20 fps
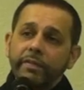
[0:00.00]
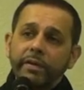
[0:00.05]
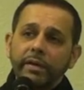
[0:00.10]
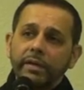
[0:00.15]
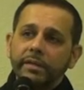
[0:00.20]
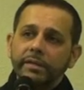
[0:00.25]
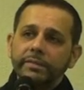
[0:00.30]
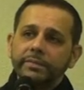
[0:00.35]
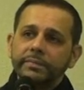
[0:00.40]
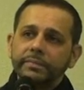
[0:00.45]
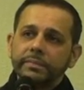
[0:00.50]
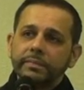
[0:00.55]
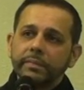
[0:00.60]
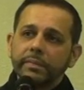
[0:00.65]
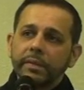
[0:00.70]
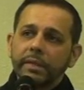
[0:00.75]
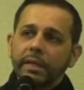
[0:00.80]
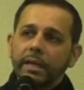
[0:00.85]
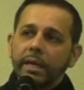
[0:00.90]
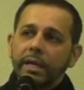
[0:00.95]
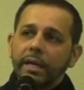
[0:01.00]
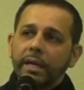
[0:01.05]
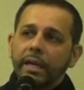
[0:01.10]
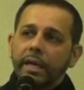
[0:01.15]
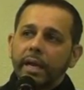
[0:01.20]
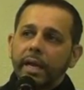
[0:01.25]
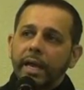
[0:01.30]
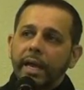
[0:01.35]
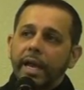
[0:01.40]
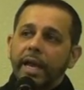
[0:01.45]
Never.
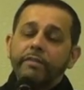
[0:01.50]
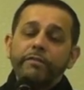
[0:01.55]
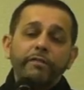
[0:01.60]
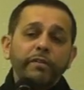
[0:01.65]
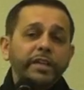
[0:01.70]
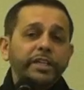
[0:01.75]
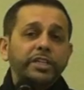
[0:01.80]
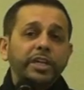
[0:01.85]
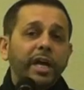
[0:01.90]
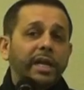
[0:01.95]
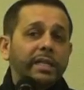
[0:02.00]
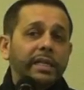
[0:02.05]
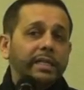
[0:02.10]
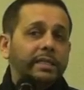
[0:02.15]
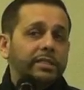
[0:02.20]
Every